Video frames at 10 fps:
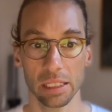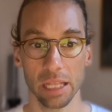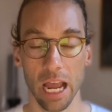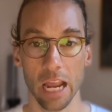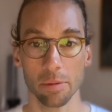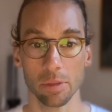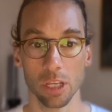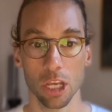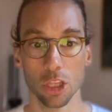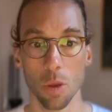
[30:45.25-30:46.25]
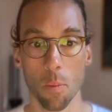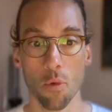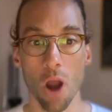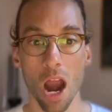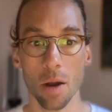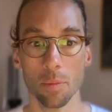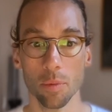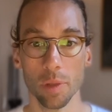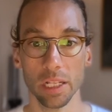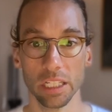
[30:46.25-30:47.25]
times the prior
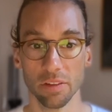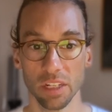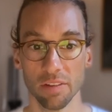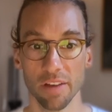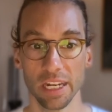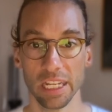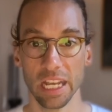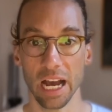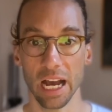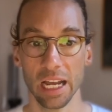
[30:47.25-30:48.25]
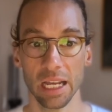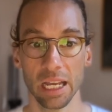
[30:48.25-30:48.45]
probability of the event EI,